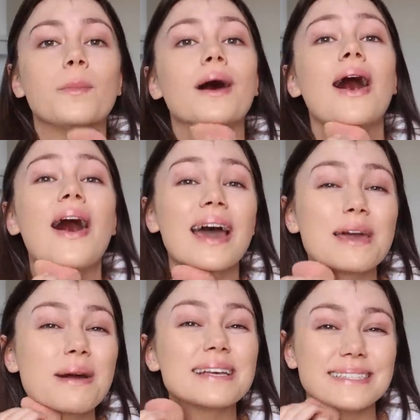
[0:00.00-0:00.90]
but I
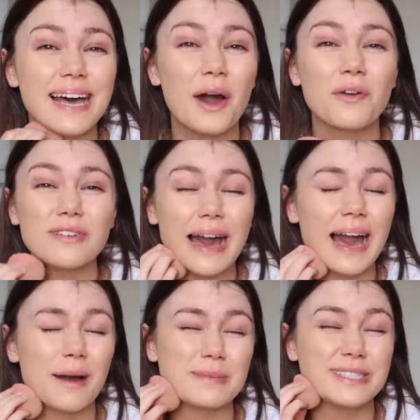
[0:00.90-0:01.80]
myself
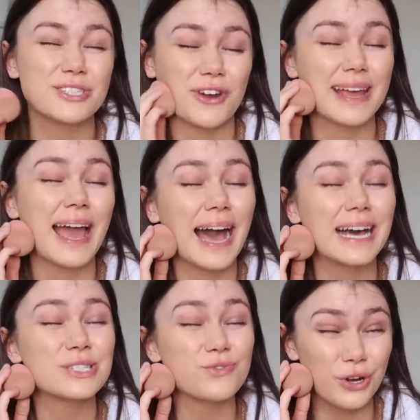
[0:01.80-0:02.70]
am straight
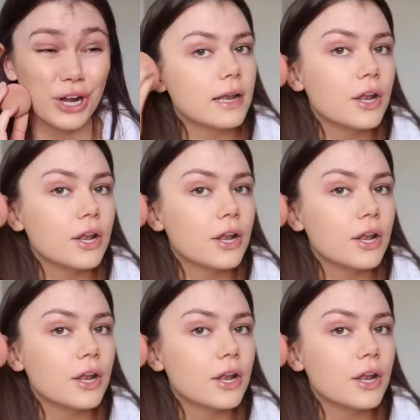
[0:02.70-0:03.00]
as a ruler.